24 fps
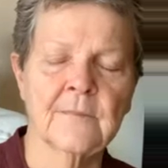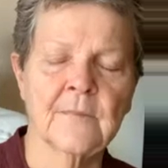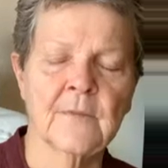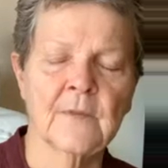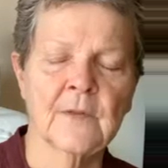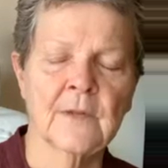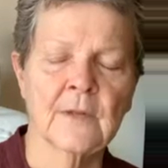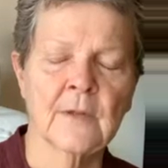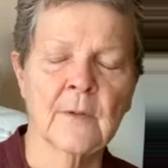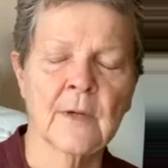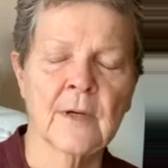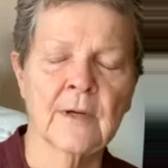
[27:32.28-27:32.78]

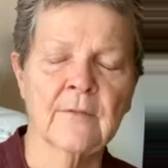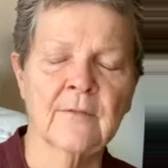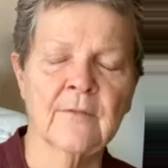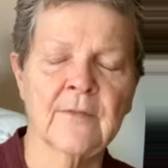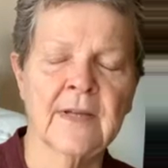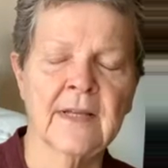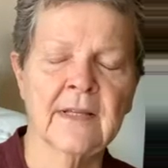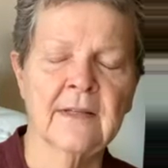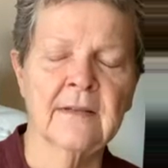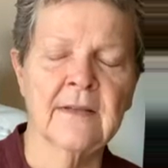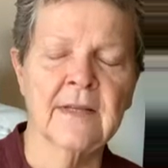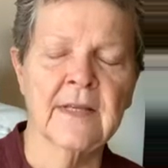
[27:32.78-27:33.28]
So our
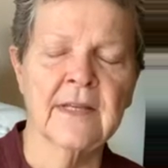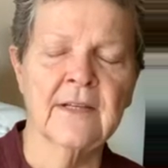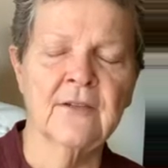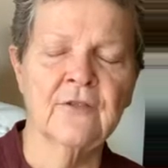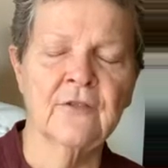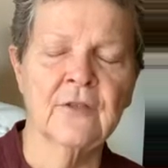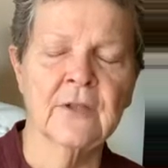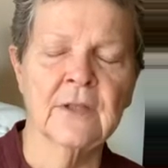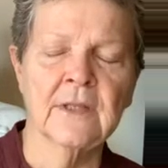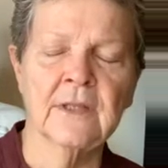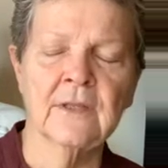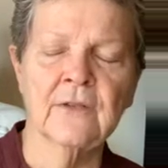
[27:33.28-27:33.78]

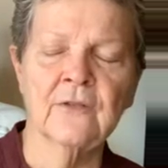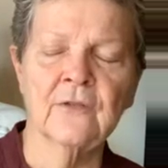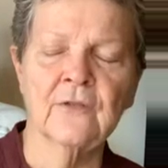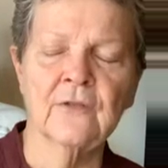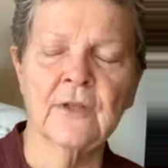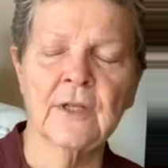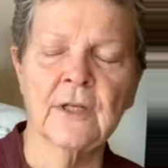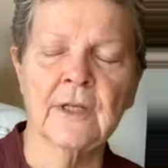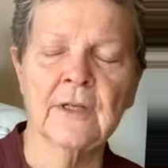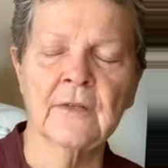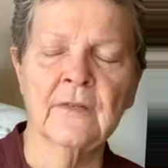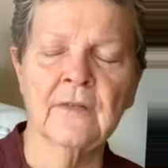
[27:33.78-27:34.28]
foundation is
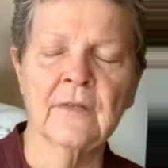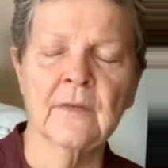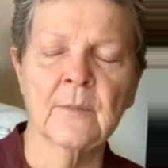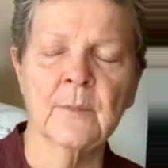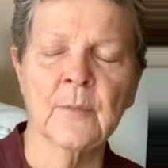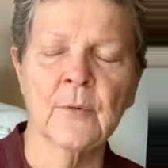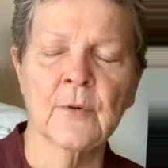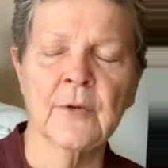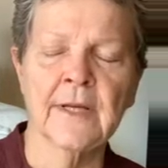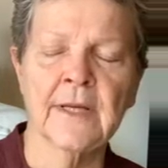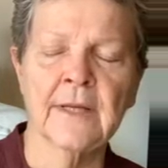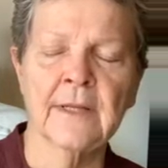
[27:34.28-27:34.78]
just the
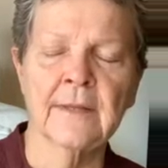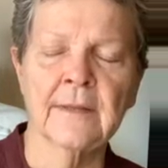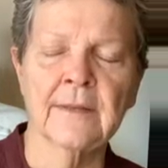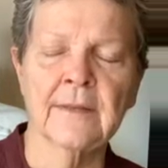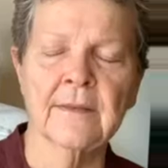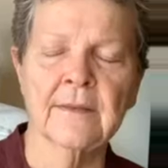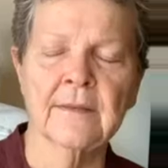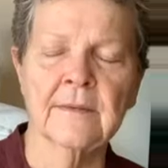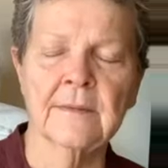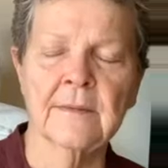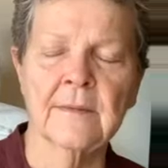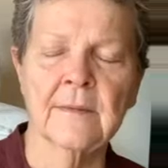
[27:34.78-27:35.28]
breath,
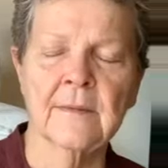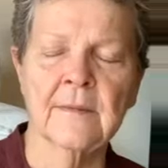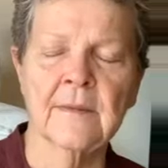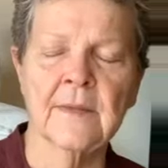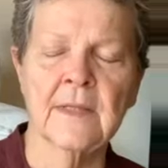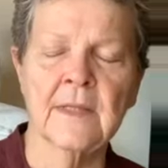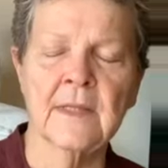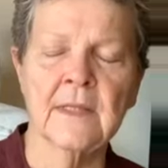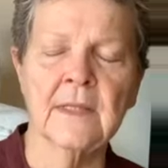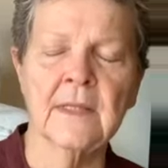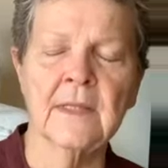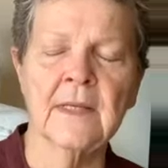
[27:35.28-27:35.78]

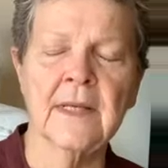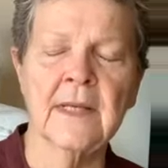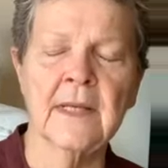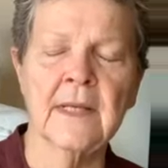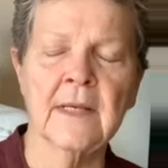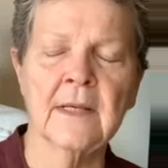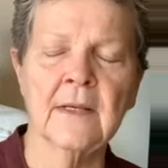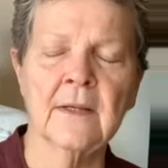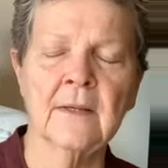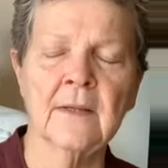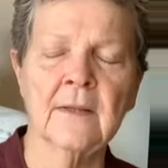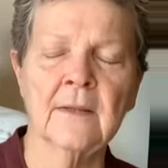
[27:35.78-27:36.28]
the
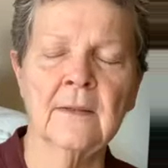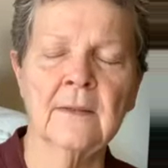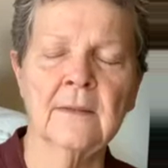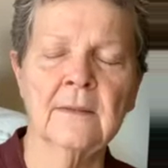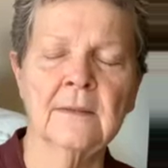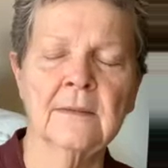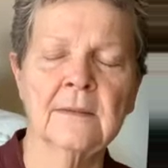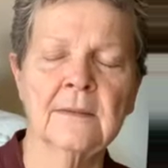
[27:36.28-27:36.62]
inhale,